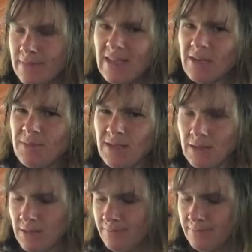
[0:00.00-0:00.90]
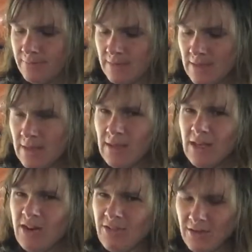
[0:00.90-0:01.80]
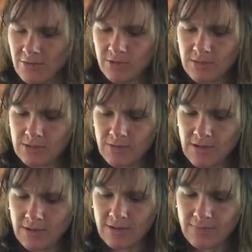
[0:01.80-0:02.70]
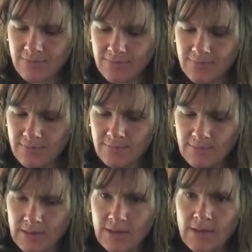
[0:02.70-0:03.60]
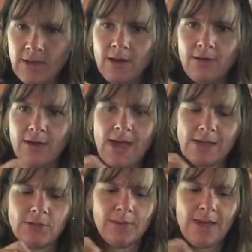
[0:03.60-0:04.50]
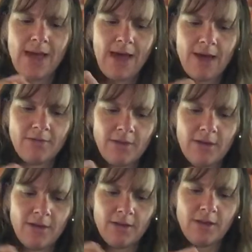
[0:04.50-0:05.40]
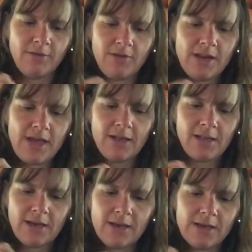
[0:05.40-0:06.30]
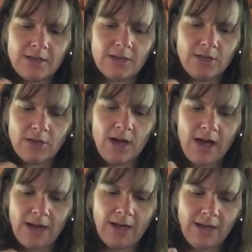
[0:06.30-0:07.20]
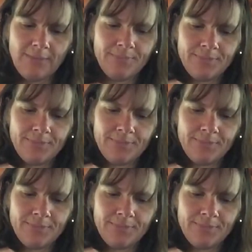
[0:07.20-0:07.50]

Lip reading: It'll be good. Can you ever have too much vanilla? Okay, so we have the vanilla, honey,